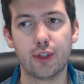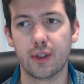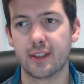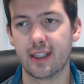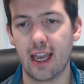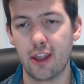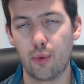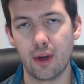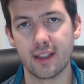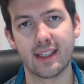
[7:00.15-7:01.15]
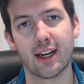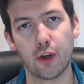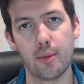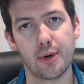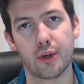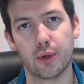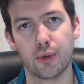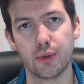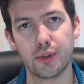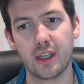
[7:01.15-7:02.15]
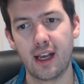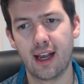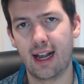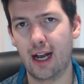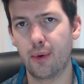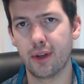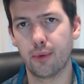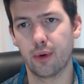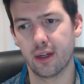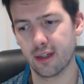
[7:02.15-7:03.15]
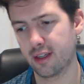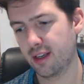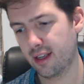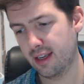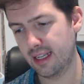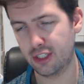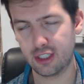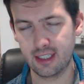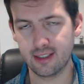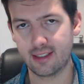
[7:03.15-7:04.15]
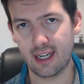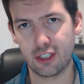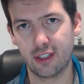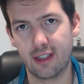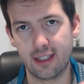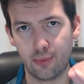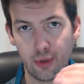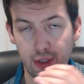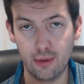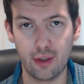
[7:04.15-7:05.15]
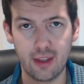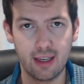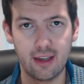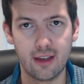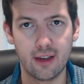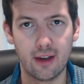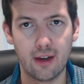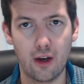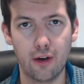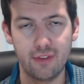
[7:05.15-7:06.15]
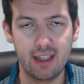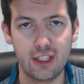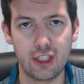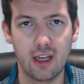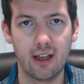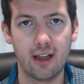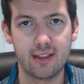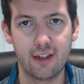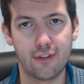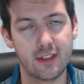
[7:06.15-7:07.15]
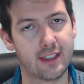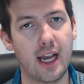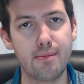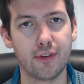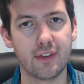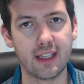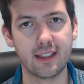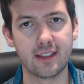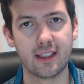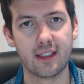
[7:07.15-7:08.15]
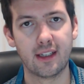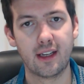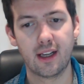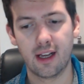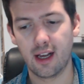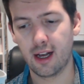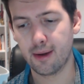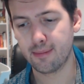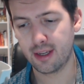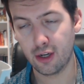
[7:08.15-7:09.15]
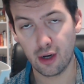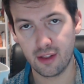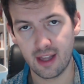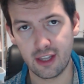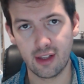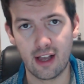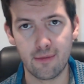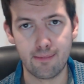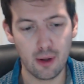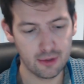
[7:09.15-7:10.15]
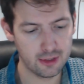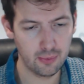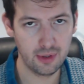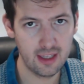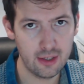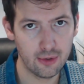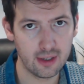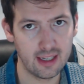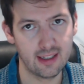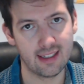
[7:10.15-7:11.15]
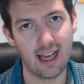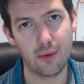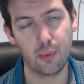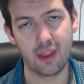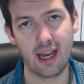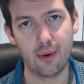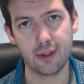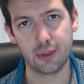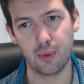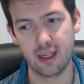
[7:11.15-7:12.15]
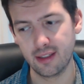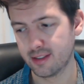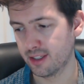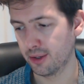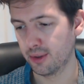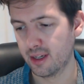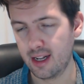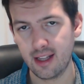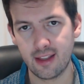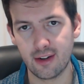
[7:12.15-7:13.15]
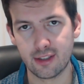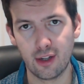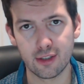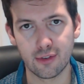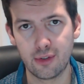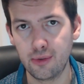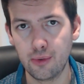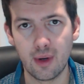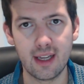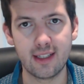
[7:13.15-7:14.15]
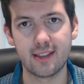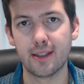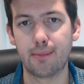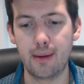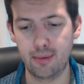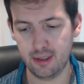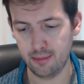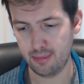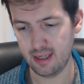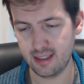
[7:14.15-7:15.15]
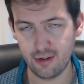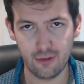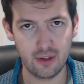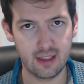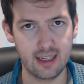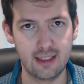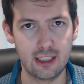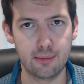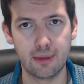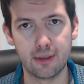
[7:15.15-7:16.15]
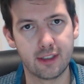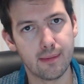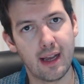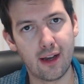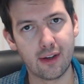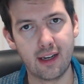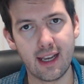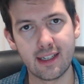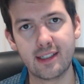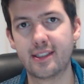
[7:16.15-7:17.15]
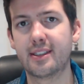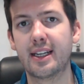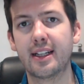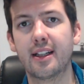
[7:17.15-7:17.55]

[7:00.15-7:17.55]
together? What is that common cause? How would it work? In each guild section, there's what you think of each different type of guild. Not only that, you'll have bonds within your guild and without as well. So there's lots of cool ways that people can be in different guilds, but somehow connected still.